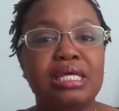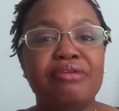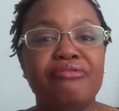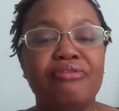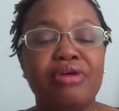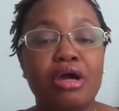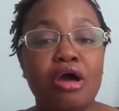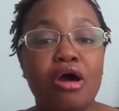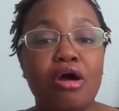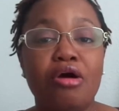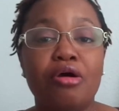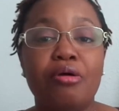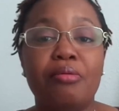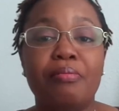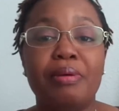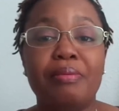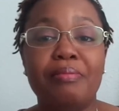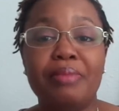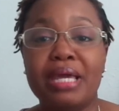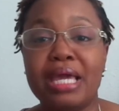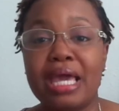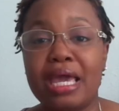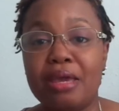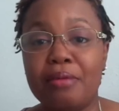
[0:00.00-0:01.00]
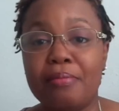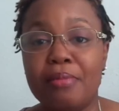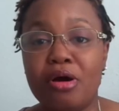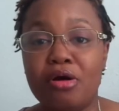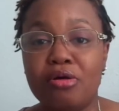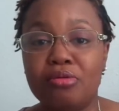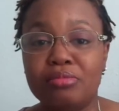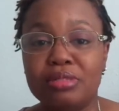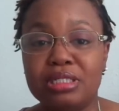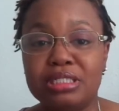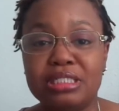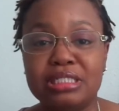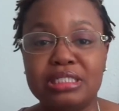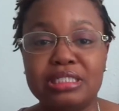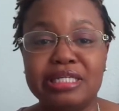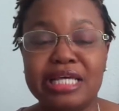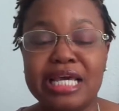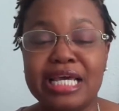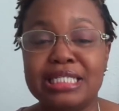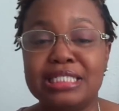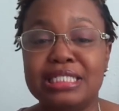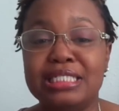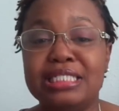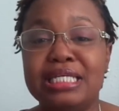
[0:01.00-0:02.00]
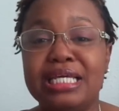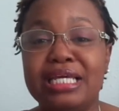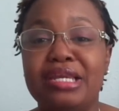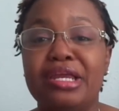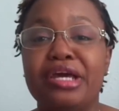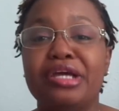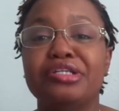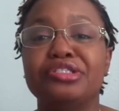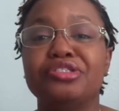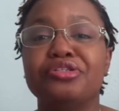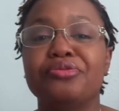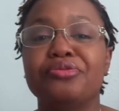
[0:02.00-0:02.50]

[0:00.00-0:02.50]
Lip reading: home and became homeless as a teenager.